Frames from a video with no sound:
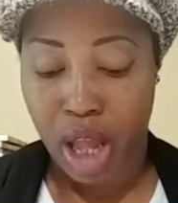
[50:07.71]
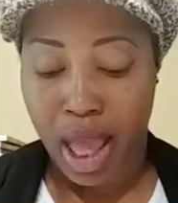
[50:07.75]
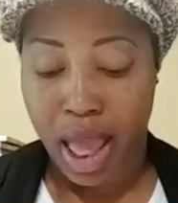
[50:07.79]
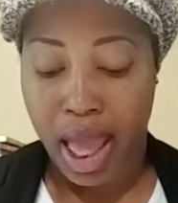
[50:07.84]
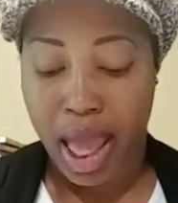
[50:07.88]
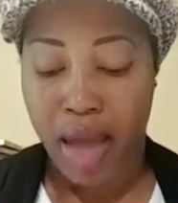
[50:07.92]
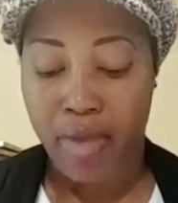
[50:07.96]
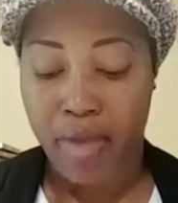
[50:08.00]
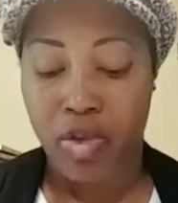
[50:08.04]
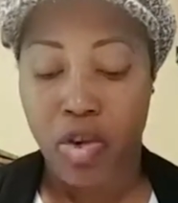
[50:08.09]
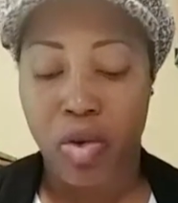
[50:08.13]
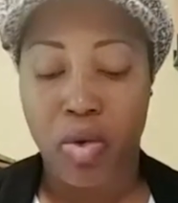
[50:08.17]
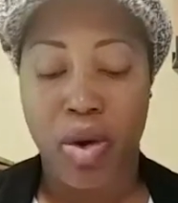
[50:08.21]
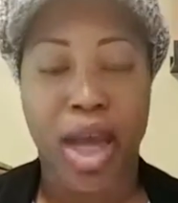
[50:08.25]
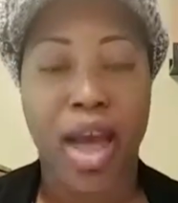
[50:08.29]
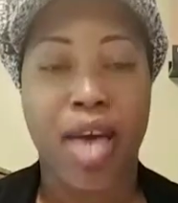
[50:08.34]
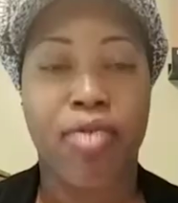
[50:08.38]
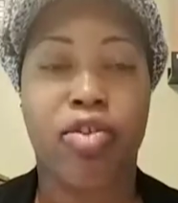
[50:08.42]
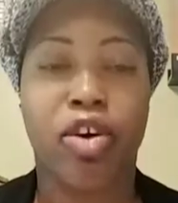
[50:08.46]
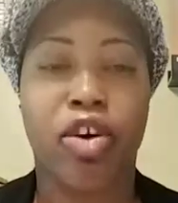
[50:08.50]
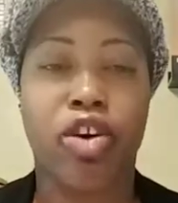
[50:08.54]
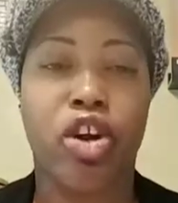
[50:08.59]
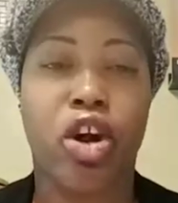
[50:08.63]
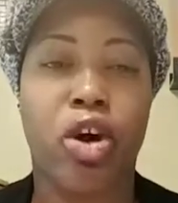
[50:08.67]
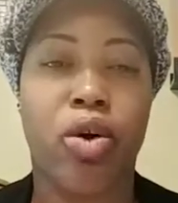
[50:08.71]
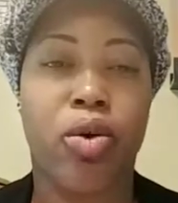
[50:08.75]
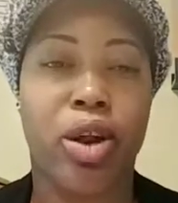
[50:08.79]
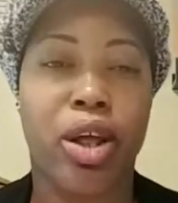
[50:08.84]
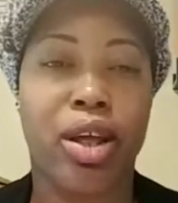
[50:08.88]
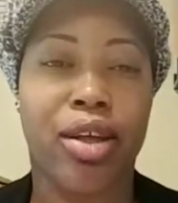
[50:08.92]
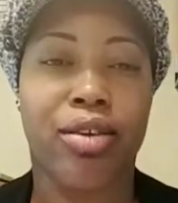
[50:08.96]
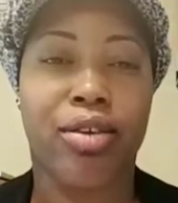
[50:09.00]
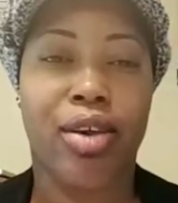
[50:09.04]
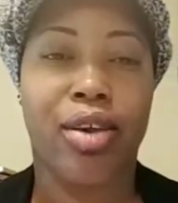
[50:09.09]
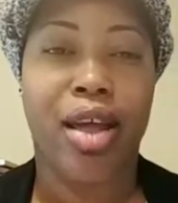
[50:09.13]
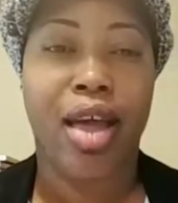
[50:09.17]
Have you ever
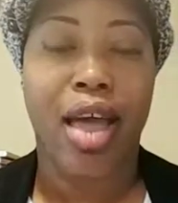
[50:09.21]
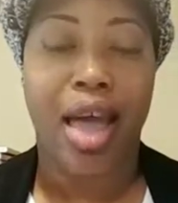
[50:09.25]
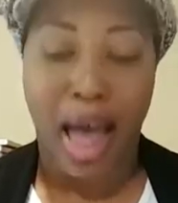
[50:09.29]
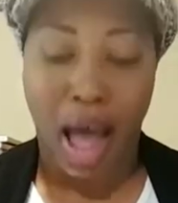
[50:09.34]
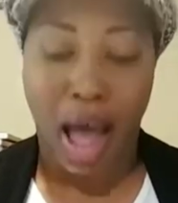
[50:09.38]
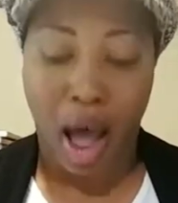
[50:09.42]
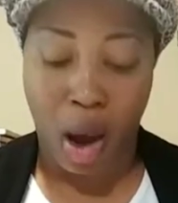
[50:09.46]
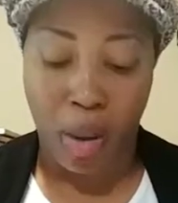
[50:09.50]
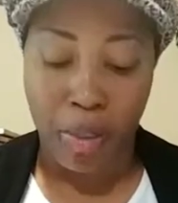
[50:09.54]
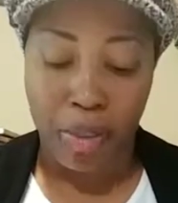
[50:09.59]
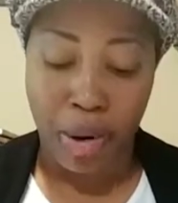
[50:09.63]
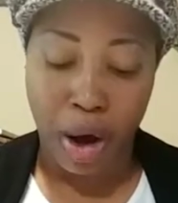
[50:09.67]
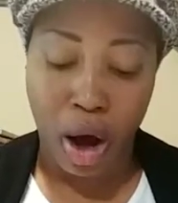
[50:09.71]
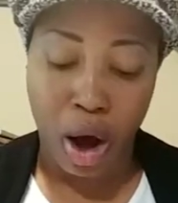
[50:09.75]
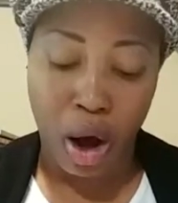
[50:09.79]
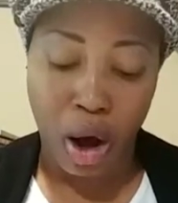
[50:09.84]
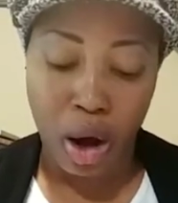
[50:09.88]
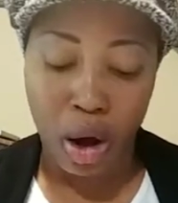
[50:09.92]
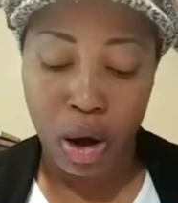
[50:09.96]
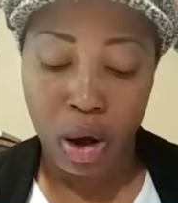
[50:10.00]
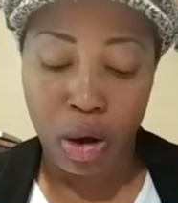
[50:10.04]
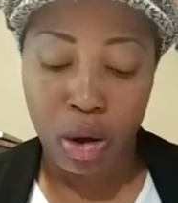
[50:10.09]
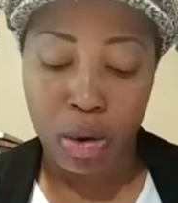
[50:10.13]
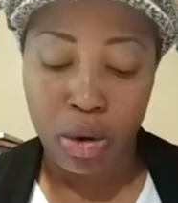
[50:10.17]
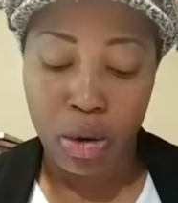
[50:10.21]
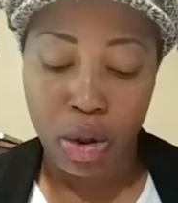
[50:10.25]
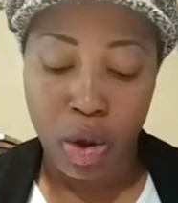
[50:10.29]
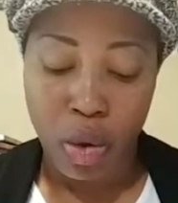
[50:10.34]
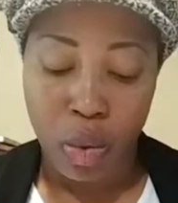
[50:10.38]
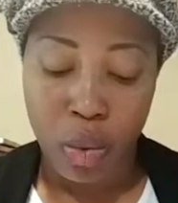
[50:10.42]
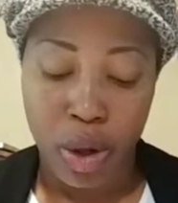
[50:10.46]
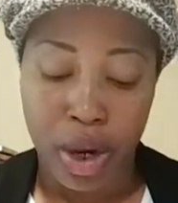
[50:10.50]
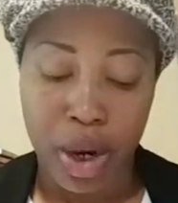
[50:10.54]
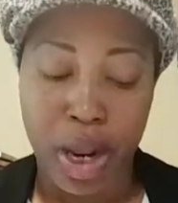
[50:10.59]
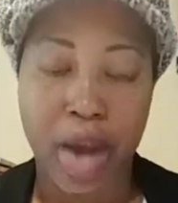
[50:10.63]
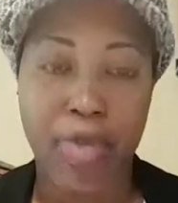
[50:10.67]
noticed how Paul,
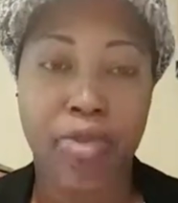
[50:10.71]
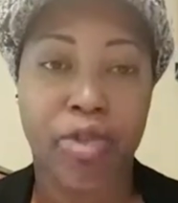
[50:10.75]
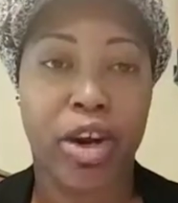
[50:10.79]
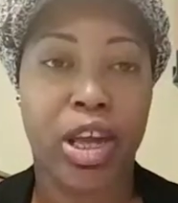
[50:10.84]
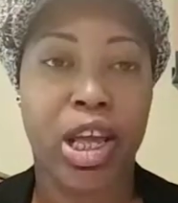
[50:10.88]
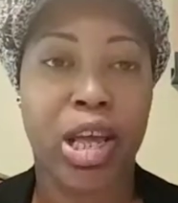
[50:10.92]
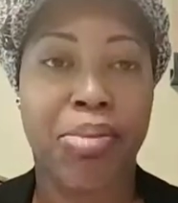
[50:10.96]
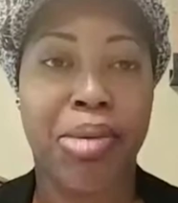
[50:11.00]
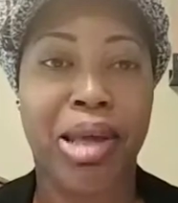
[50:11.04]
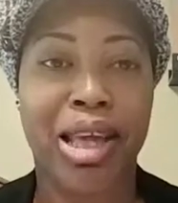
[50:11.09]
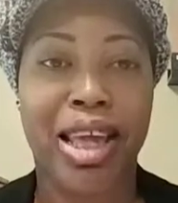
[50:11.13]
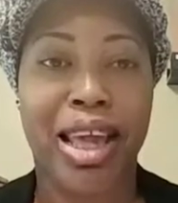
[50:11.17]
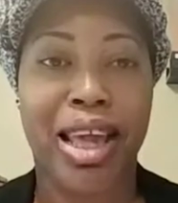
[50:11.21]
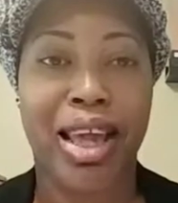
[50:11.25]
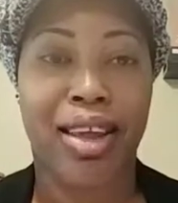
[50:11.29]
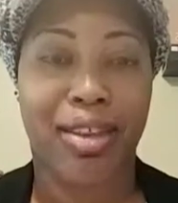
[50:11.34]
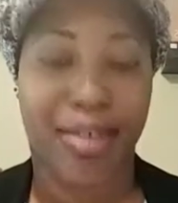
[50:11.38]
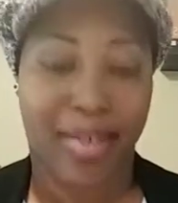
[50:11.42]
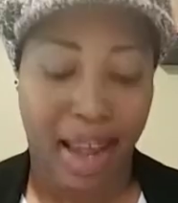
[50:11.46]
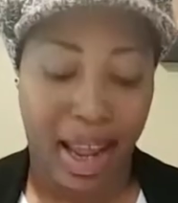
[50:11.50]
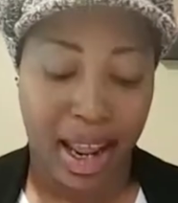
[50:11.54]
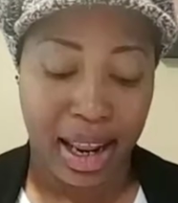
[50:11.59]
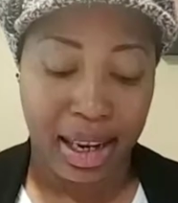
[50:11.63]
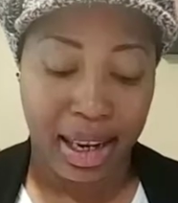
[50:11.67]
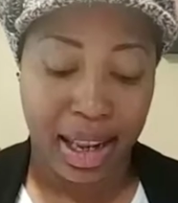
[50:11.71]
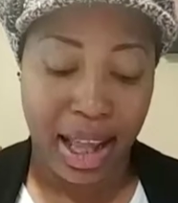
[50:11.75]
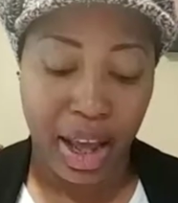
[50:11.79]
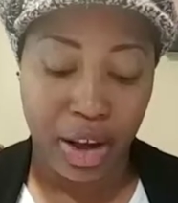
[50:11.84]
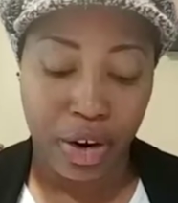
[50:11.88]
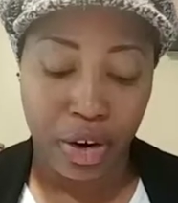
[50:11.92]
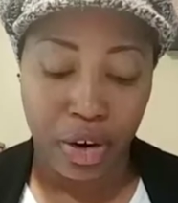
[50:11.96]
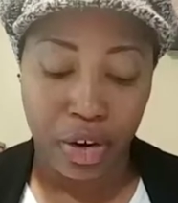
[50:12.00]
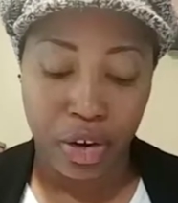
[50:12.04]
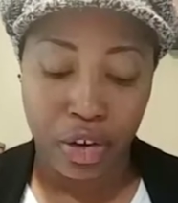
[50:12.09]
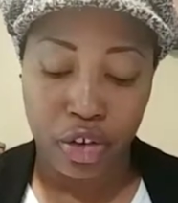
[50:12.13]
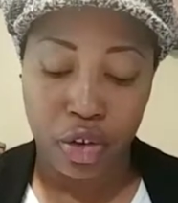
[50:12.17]
whenever he begins a
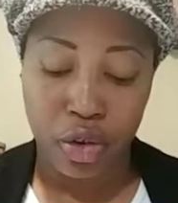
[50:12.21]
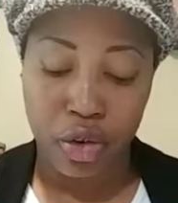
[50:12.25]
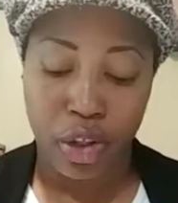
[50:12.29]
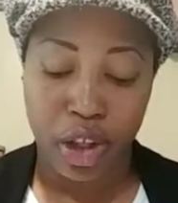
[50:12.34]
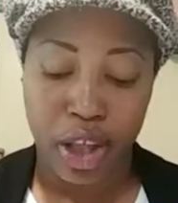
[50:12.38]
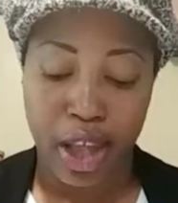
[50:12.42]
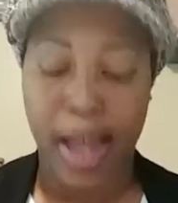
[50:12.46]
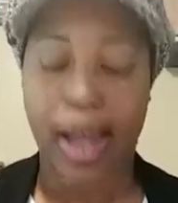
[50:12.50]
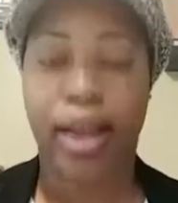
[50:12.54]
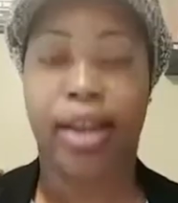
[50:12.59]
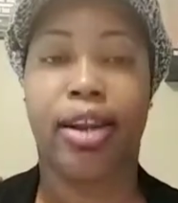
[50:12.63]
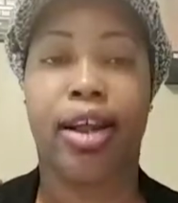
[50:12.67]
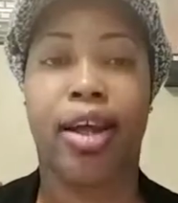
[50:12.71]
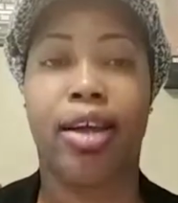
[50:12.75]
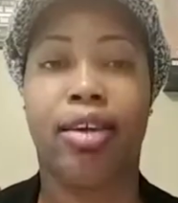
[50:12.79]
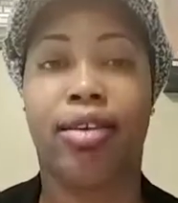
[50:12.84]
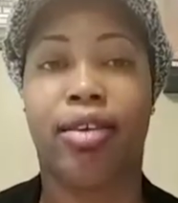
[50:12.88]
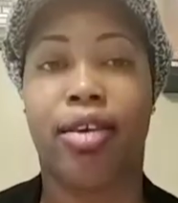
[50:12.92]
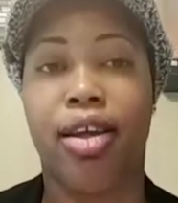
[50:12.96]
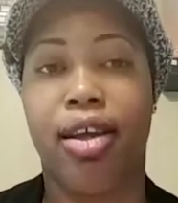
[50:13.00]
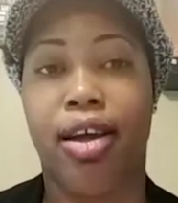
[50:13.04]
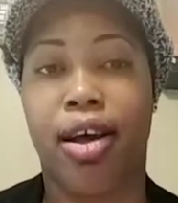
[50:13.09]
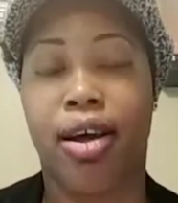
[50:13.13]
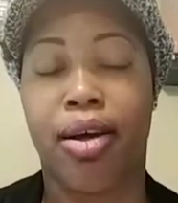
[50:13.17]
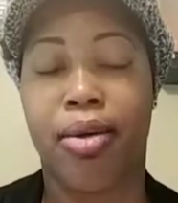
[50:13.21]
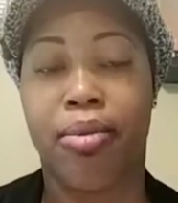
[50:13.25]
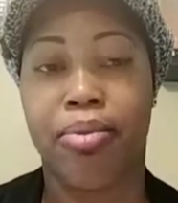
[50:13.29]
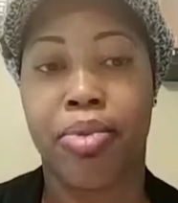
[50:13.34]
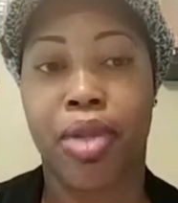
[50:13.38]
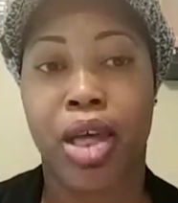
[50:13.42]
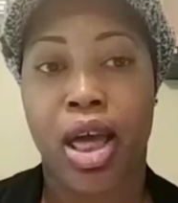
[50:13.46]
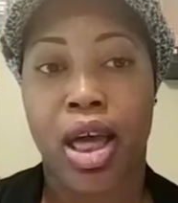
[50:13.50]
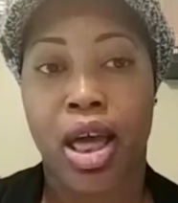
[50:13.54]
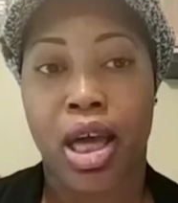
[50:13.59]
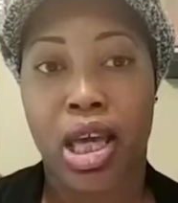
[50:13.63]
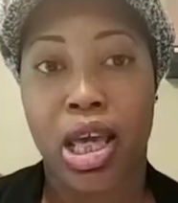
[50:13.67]
letter to the ecclesia,
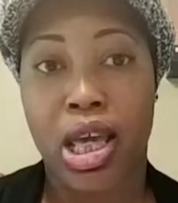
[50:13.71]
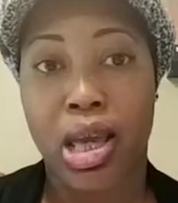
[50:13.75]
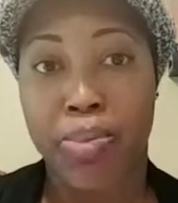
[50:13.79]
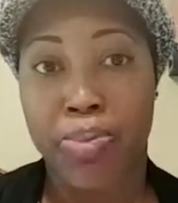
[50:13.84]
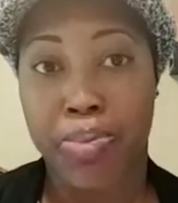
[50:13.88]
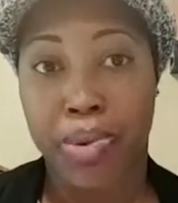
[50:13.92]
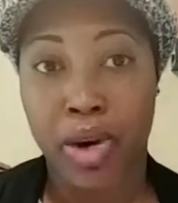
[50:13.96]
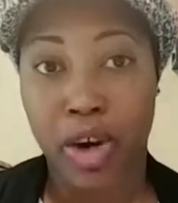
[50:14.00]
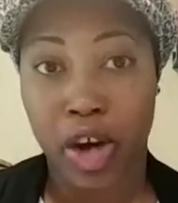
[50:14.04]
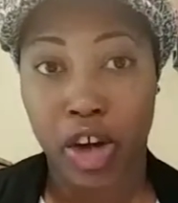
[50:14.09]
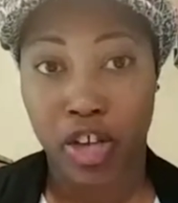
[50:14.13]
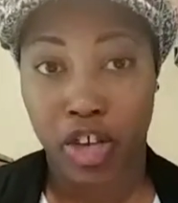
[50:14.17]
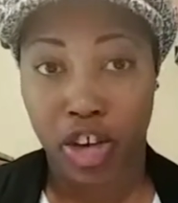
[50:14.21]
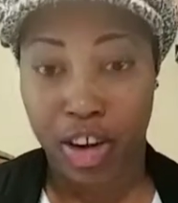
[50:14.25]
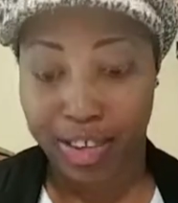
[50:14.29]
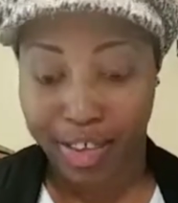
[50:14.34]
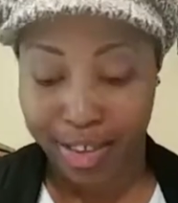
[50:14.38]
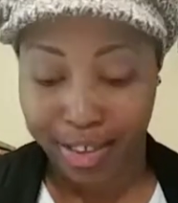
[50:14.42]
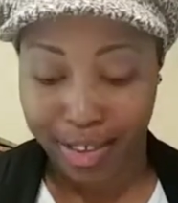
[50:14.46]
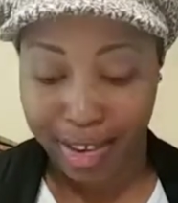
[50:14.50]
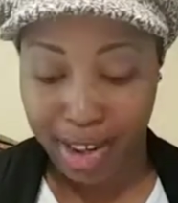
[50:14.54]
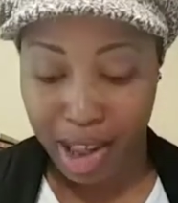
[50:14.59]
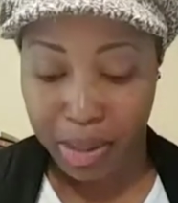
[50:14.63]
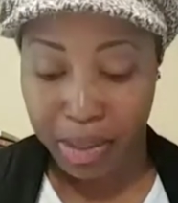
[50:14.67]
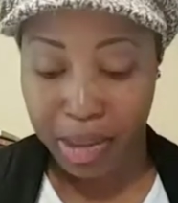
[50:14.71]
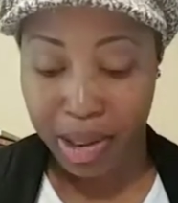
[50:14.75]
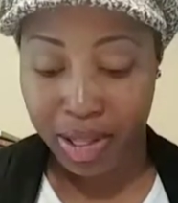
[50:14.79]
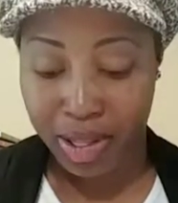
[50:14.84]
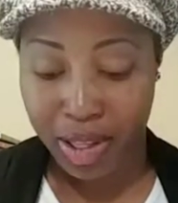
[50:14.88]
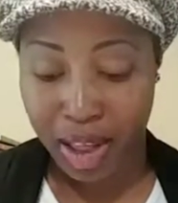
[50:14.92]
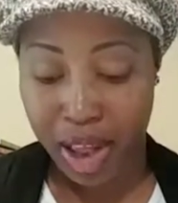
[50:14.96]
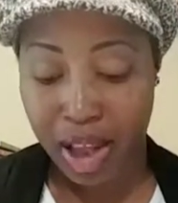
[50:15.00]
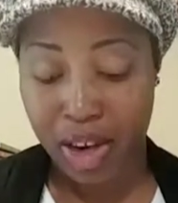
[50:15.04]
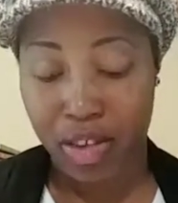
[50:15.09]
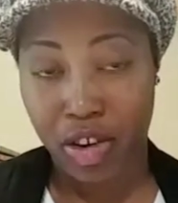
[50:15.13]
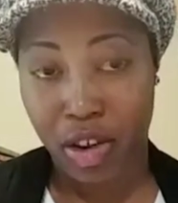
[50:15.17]
he pushes
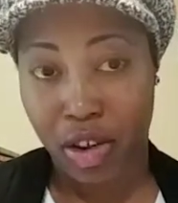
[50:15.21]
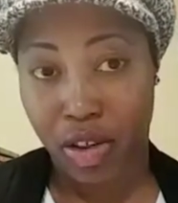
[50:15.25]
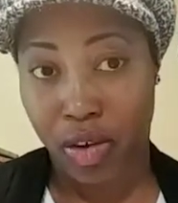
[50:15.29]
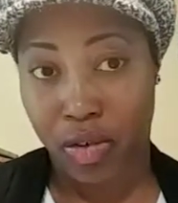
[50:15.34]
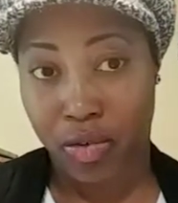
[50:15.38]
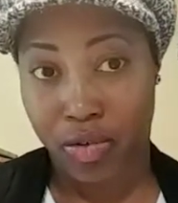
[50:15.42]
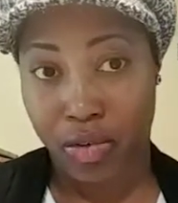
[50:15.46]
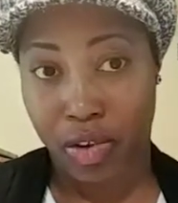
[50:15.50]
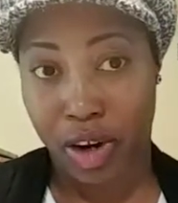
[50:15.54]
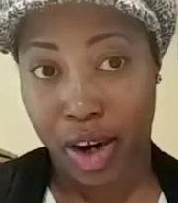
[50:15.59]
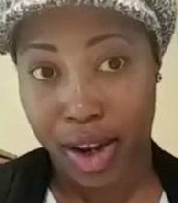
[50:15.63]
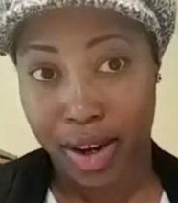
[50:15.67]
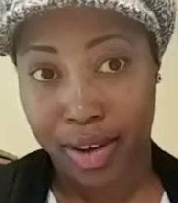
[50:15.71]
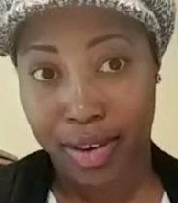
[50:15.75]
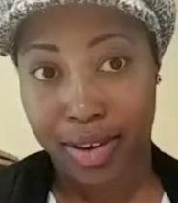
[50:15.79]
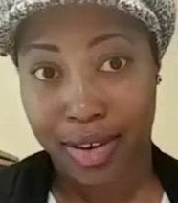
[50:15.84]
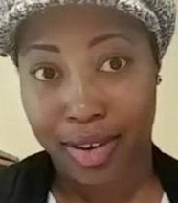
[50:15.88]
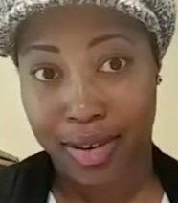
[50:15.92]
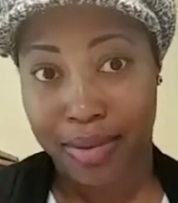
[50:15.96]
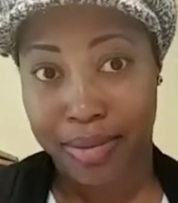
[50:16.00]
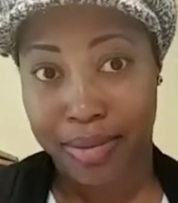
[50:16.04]
Timothy to the front